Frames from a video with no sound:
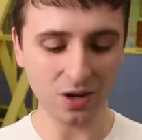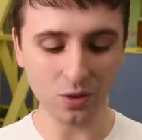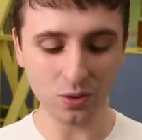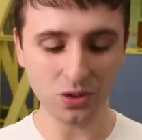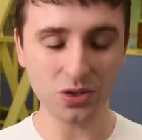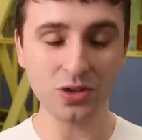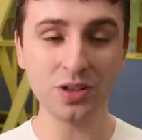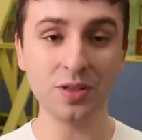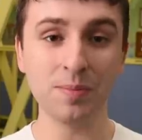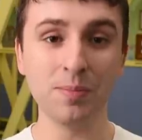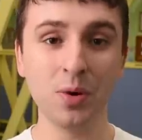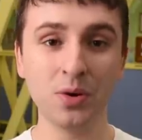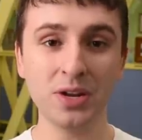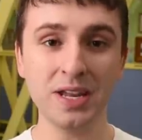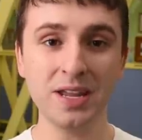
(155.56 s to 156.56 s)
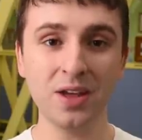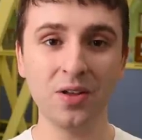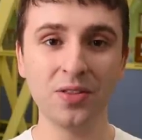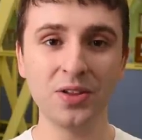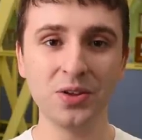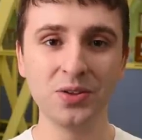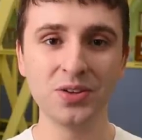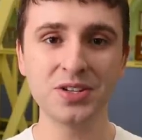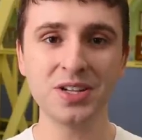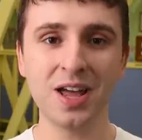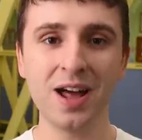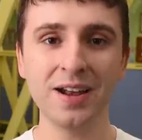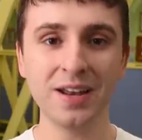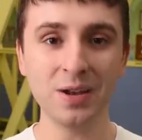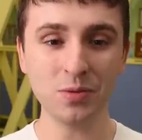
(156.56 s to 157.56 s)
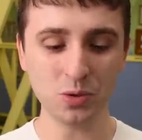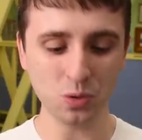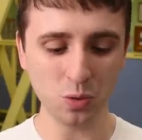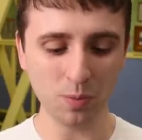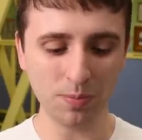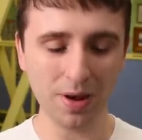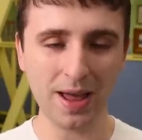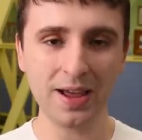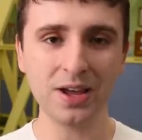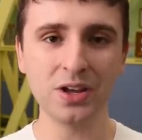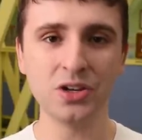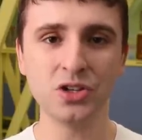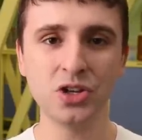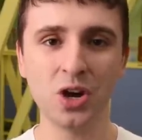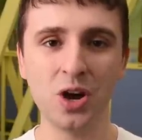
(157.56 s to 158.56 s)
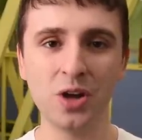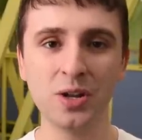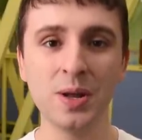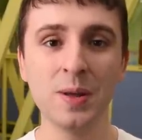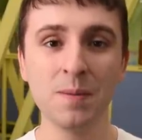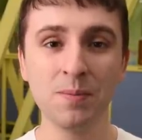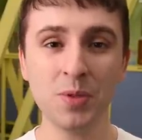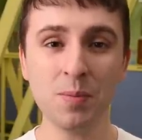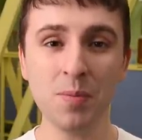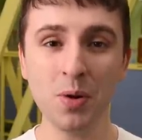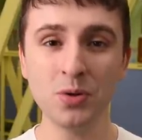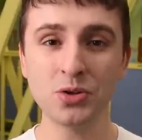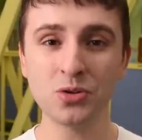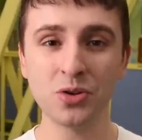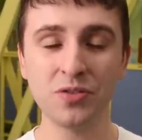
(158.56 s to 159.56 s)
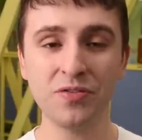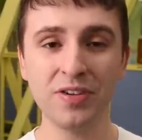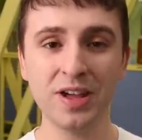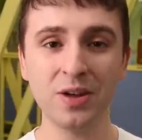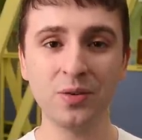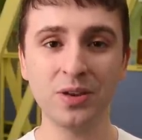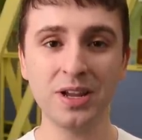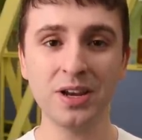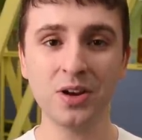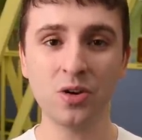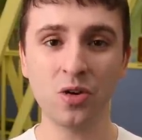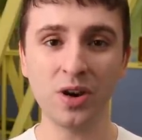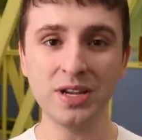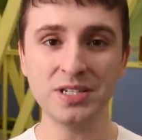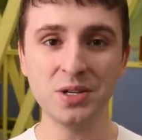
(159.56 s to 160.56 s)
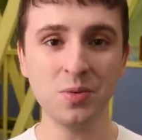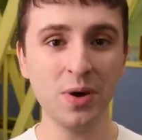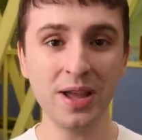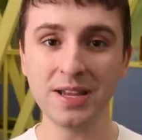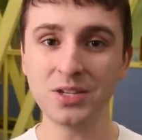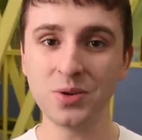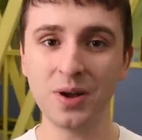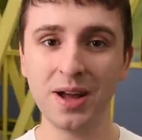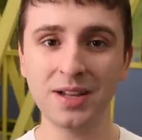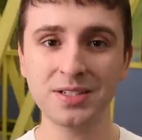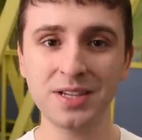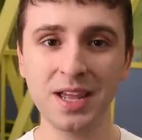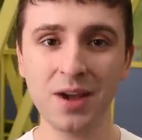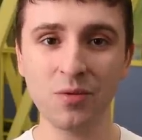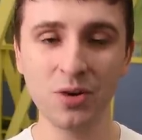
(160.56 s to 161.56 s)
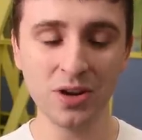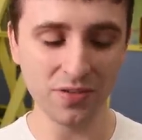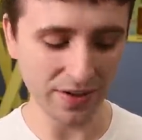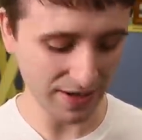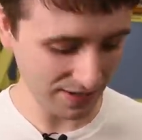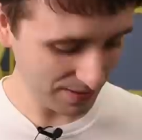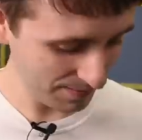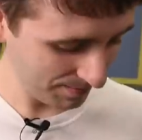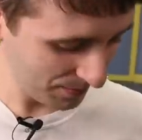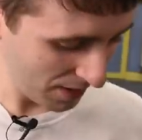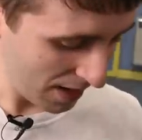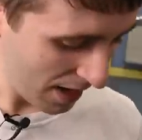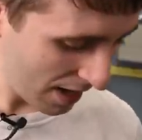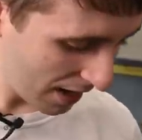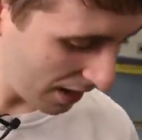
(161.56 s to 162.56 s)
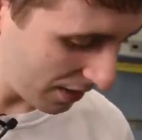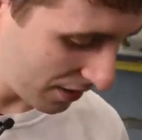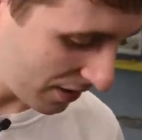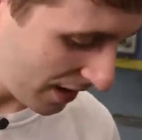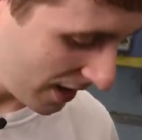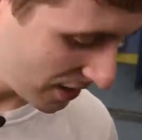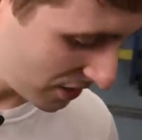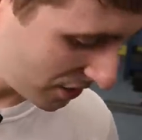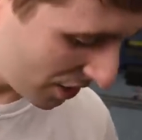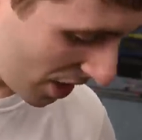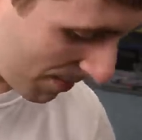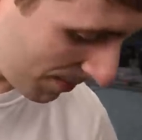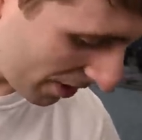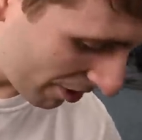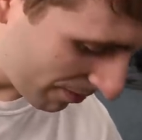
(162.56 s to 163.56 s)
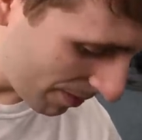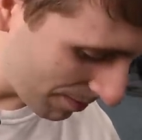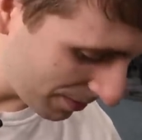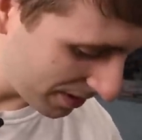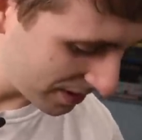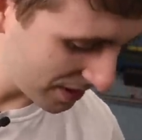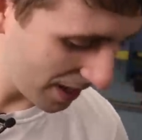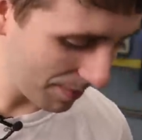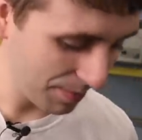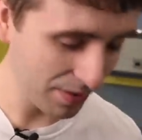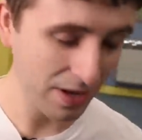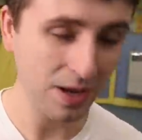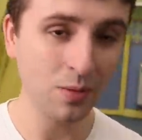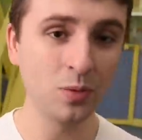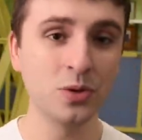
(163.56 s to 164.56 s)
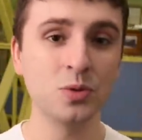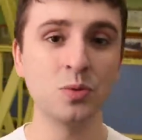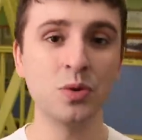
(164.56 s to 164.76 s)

looked at the body on the underside and it was all black and charred. The motor had failed in a crazy way, so I had to get rid of it. Uh, the next time I remember this happening was